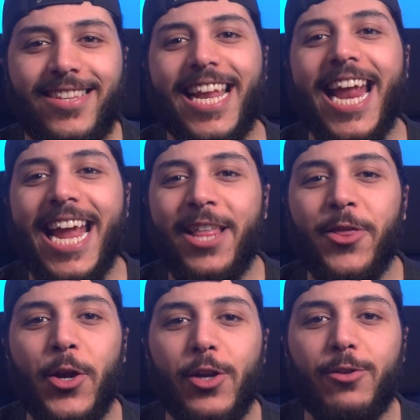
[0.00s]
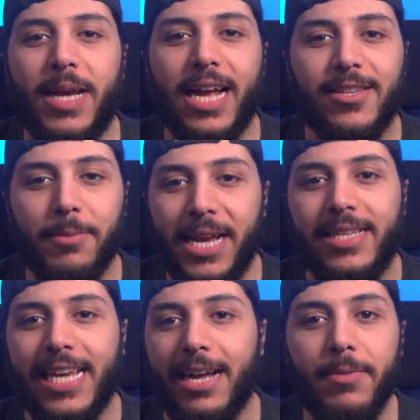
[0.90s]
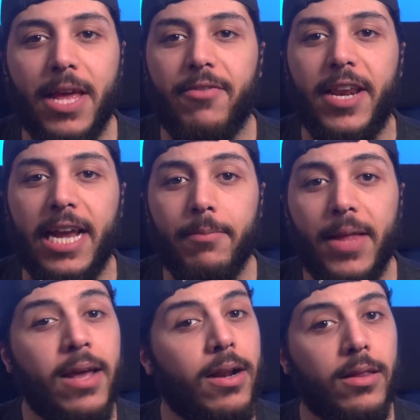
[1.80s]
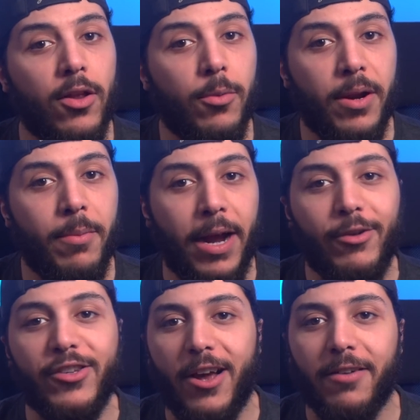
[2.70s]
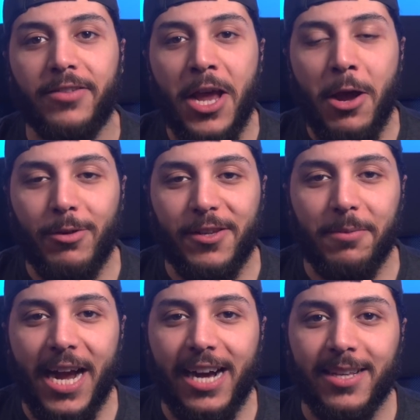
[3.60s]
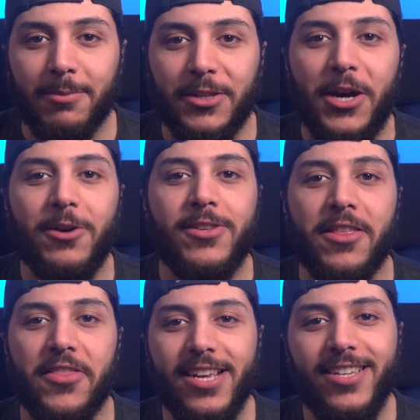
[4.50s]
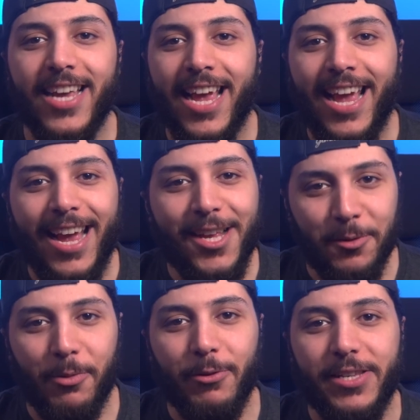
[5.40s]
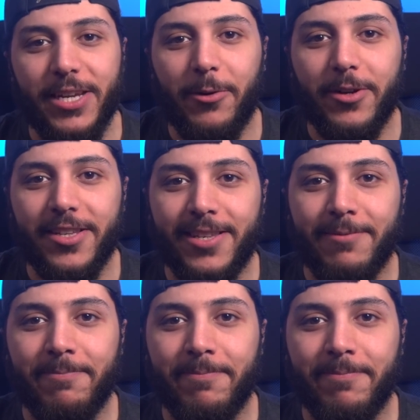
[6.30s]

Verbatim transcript: Today in the news, we got some Intel, Nvidia, and a little bit of Microsoft. What's up guys, I'm Snows, and this is your Boot Sequence.